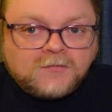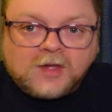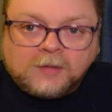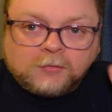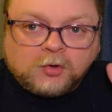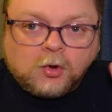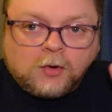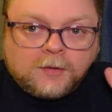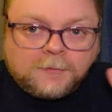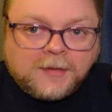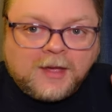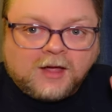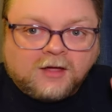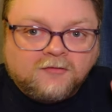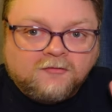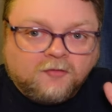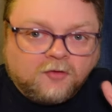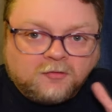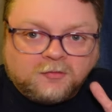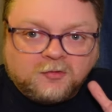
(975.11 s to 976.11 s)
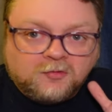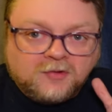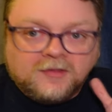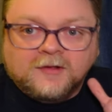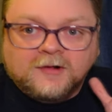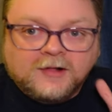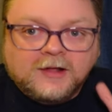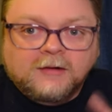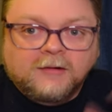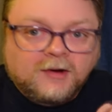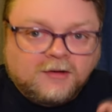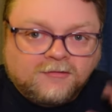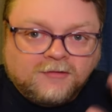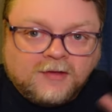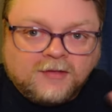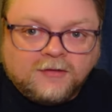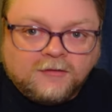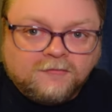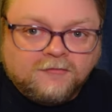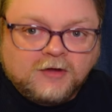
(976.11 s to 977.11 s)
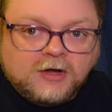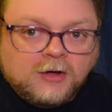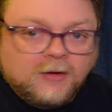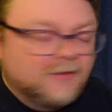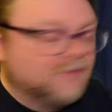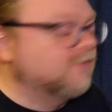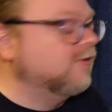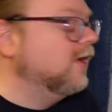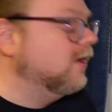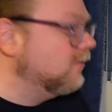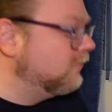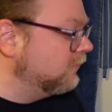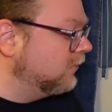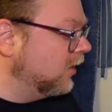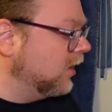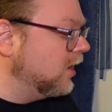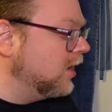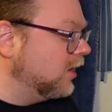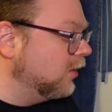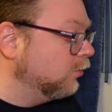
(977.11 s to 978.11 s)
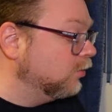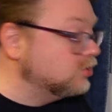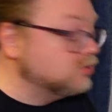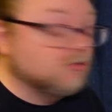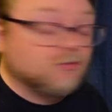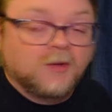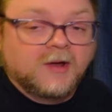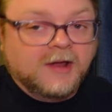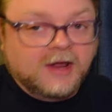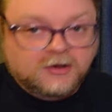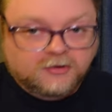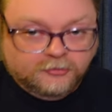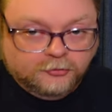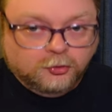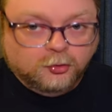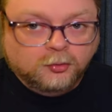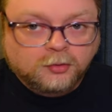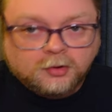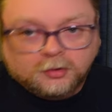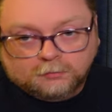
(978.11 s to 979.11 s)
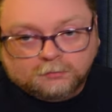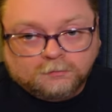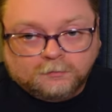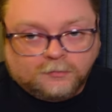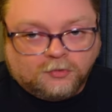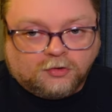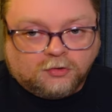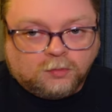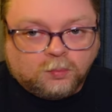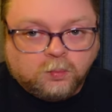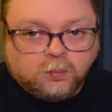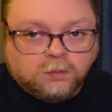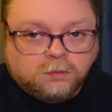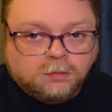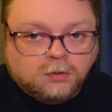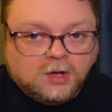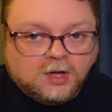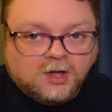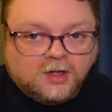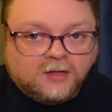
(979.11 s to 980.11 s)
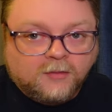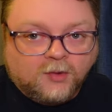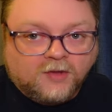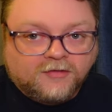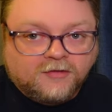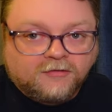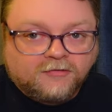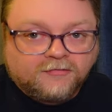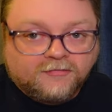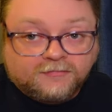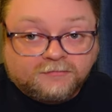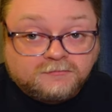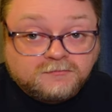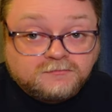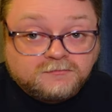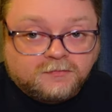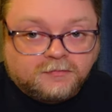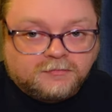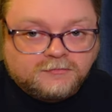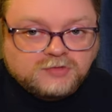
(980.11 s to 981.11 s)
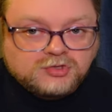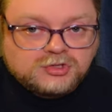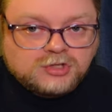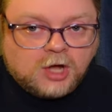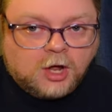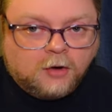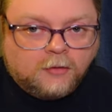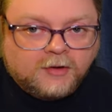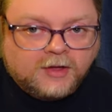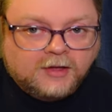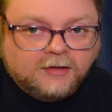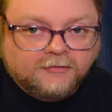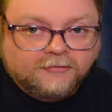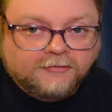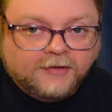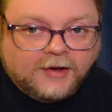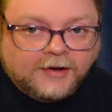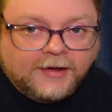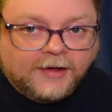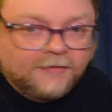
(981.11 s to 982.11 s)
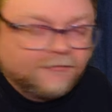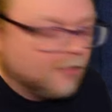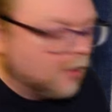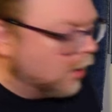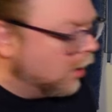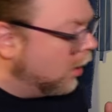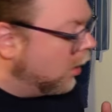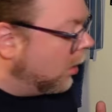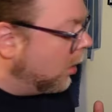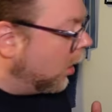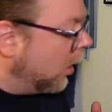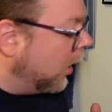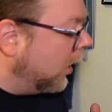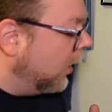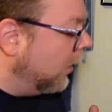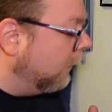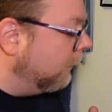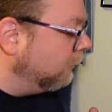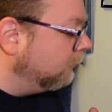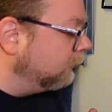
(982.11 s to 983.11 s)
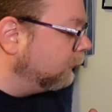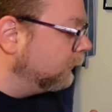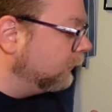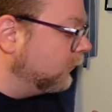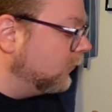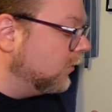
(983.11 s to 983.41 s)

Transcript: I'm going back and forth between the lyrics and the video itself, which is what I do. It's what this show is, I guess. Holy